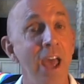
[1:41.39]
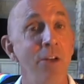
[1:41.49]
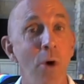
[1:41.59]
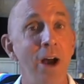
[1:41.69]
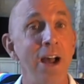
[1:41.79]

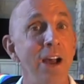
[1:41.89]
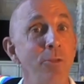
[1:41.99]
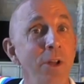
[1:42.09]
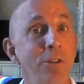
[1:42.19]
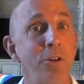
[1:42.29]
and why I
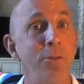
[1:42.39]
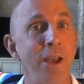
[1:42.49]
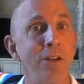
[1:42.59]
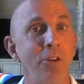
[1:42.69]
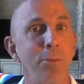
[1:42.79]
will
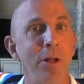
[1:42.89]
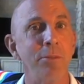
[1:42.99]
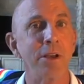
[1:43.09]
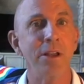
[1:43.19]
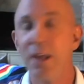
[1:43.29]
remain a
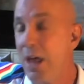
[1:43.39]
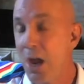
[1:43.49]
Republican.